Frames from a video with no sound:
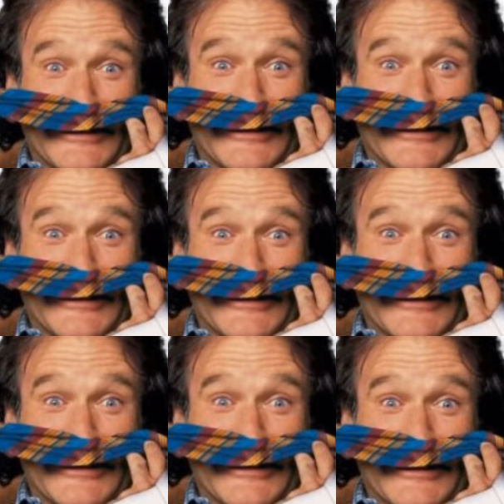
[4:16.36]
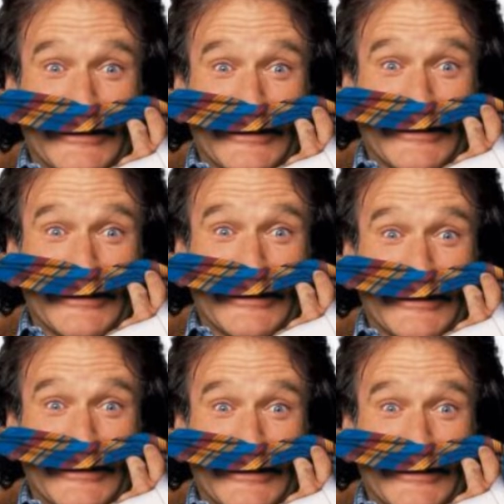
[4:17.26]

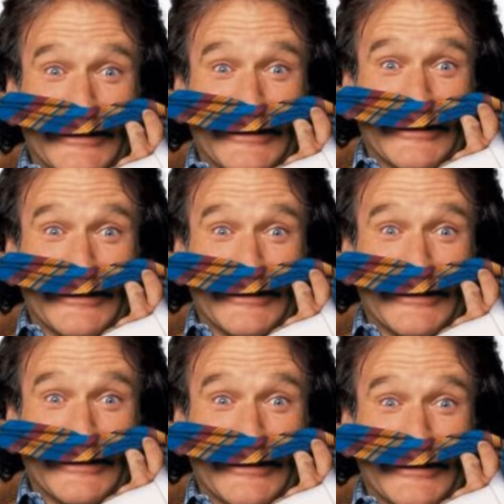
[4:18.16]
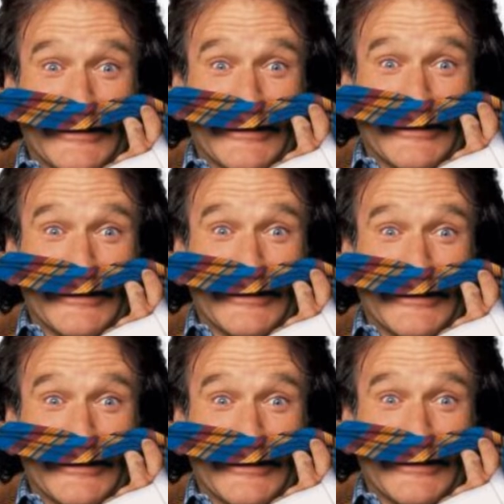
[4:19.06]

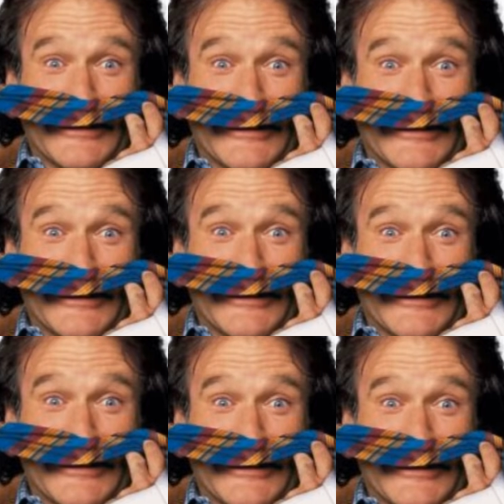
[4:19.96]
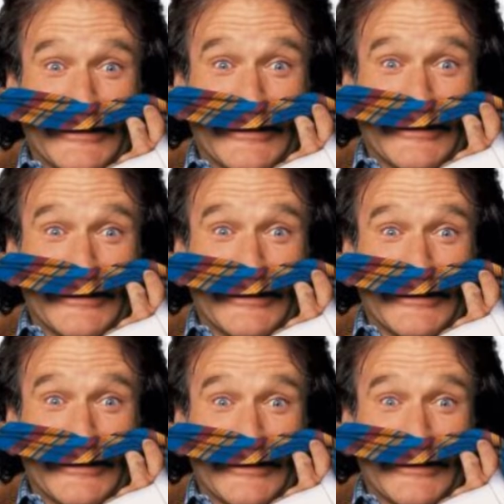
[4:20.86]

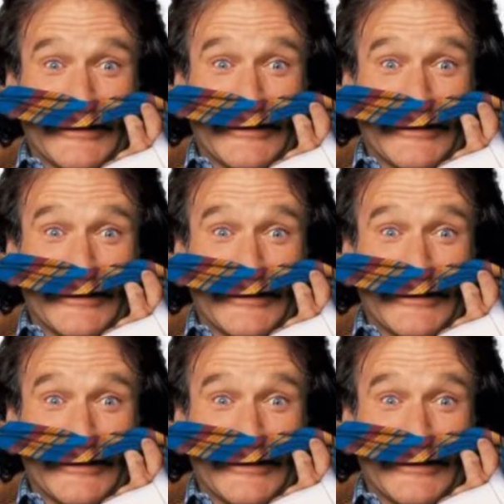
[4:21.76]
[no speech]